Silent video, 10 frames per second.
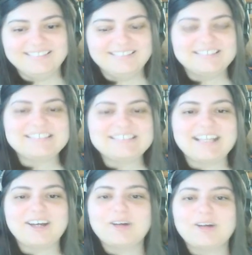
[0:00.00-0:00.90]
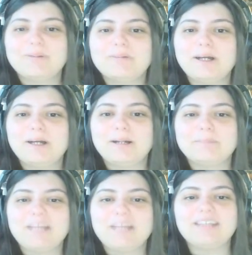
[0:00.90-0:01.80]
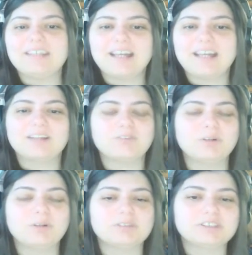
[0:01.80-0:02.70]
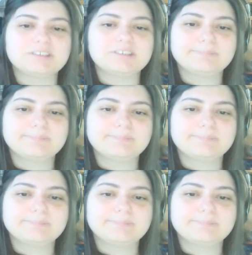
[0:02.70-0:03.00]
So, I take it out of the folders.